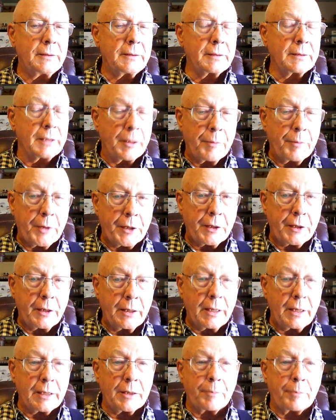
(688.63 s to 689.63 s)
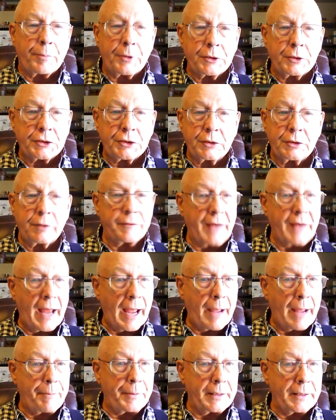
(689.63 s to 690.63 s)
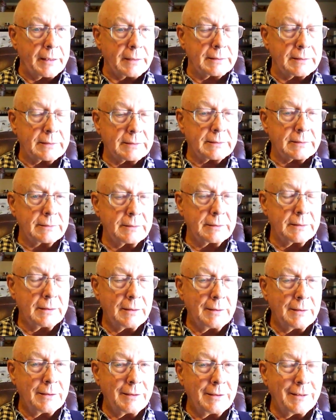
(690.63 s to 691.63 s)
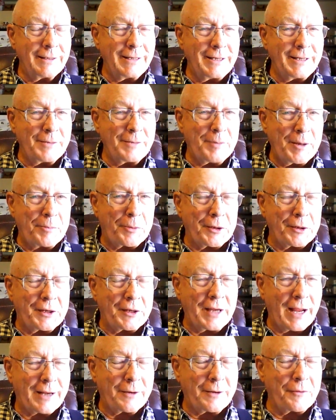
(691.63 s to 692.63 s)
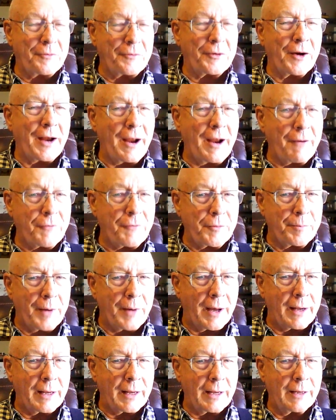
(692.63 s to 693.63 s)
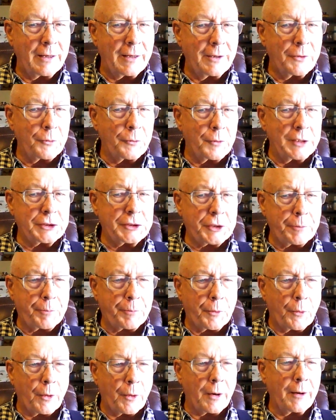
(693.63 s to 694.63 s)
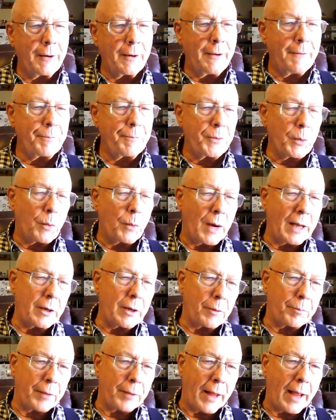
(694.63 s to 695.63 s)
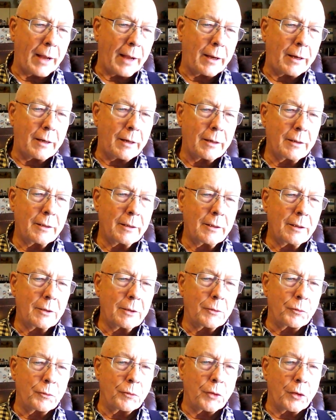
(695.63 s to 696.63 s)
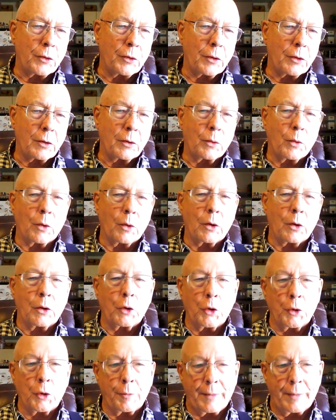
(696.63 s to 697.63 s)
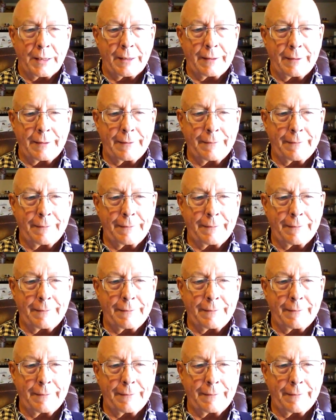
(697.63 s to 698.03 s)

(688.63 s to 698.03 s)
liberty, and the pursuit of happiness need to be protected for everybody, rich or poor, white or black, rural or urban.